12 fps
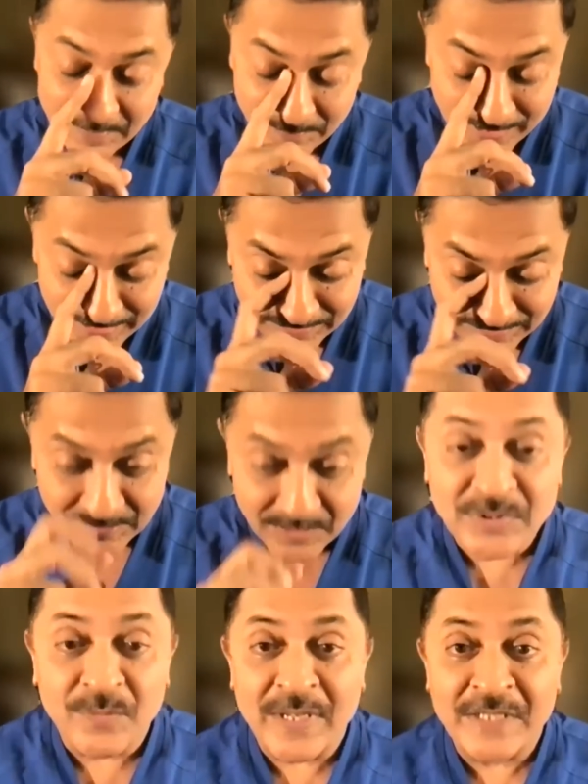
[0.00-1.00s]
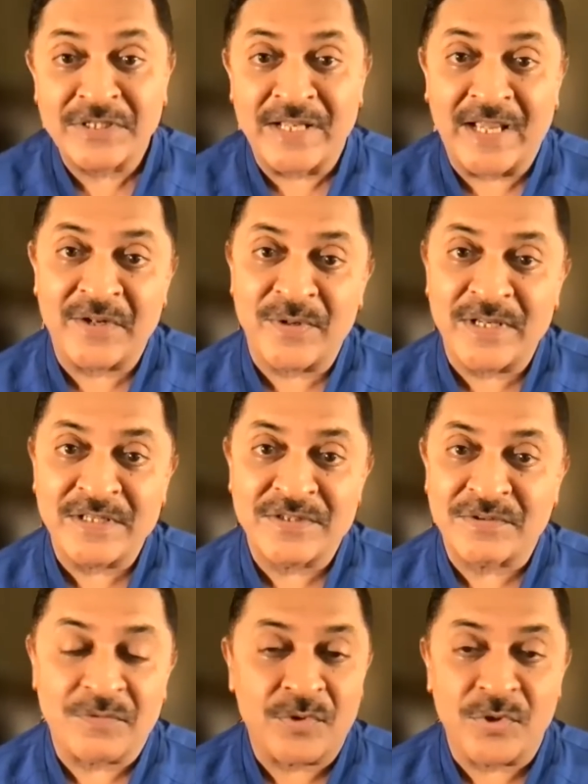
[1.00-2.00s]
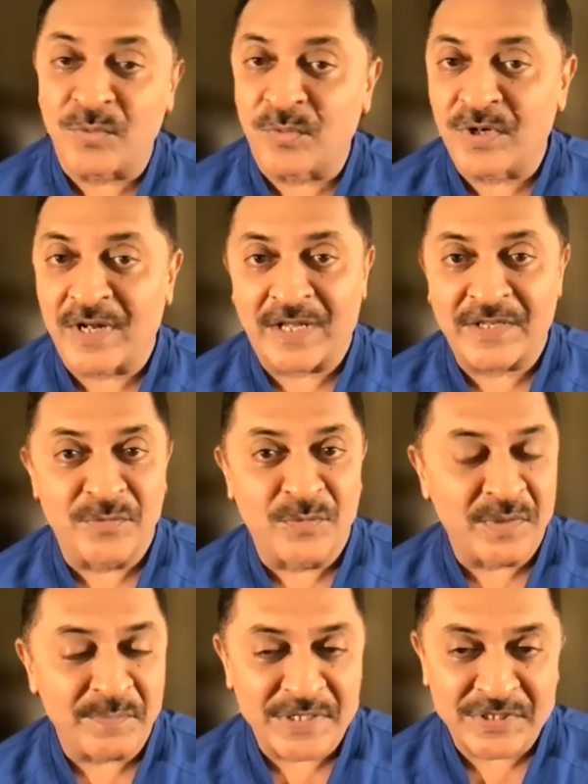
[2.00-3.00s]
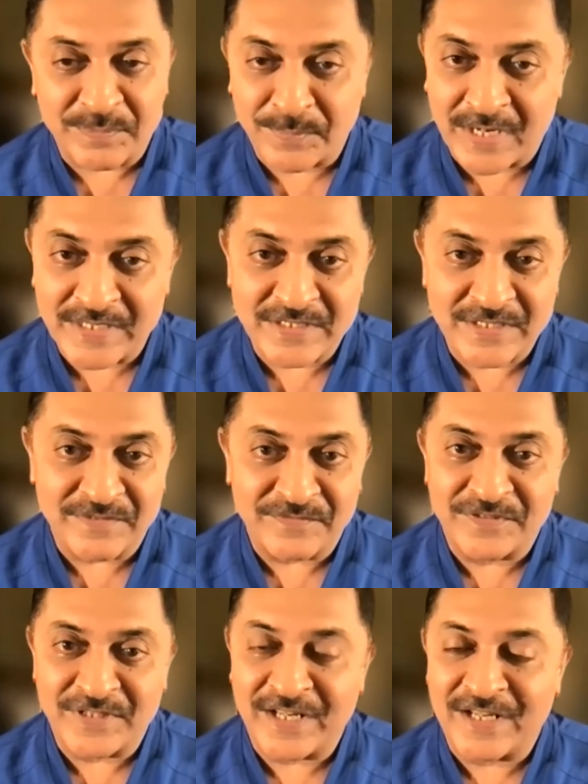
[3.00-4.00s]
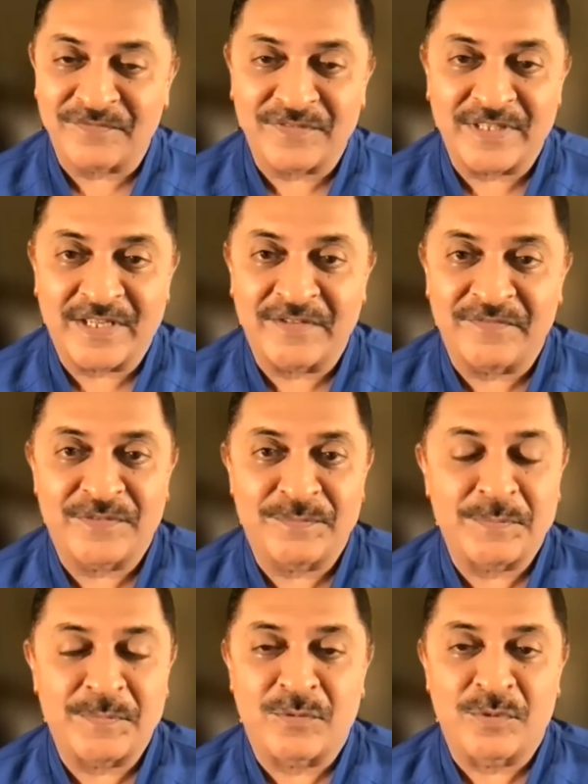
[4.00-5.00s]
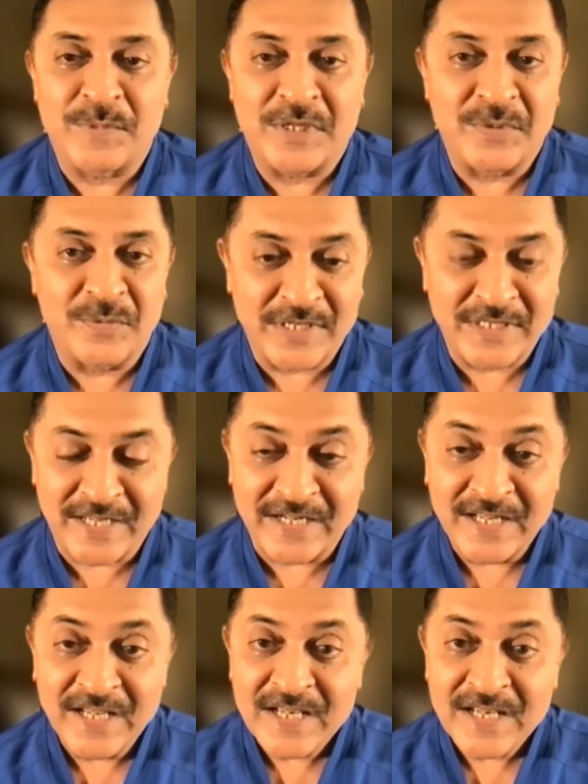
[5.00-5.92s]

But the way scenario is, you wouldn't be surprised if people could be doing that.